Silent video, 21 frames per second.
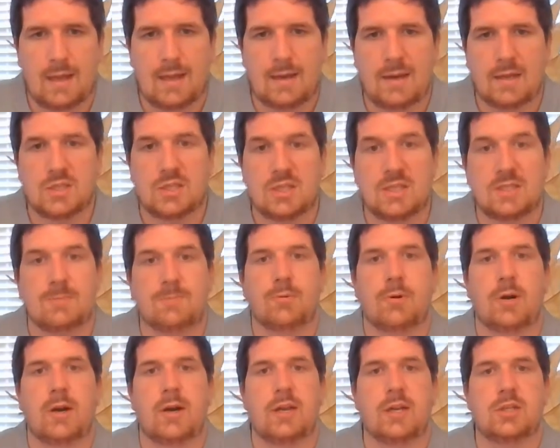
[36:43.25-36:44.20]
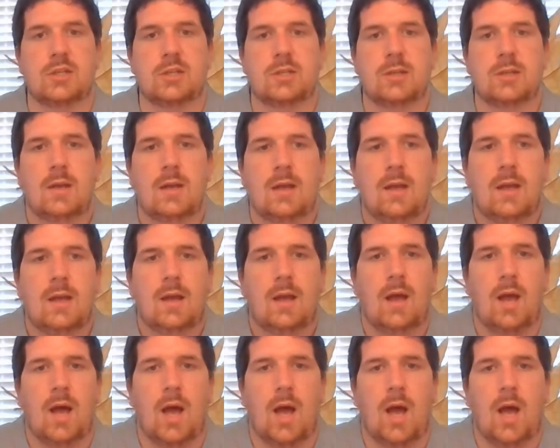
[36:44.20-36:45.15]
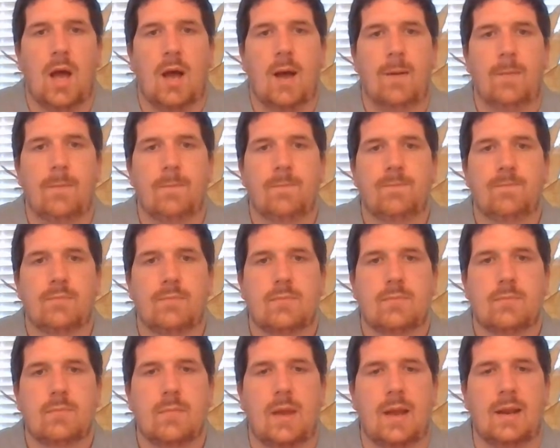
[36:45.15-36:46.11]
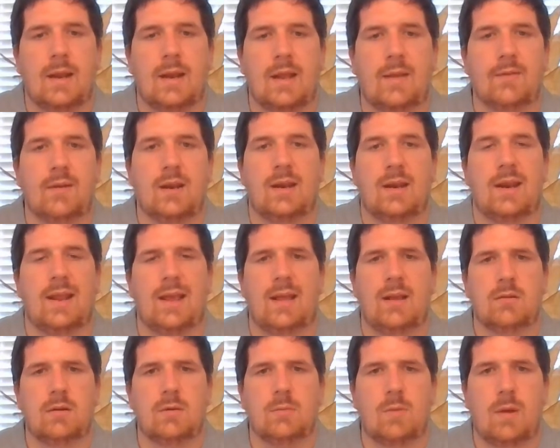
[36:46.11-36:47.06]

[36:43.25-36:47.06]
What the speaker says: Now, she's British, and even in England,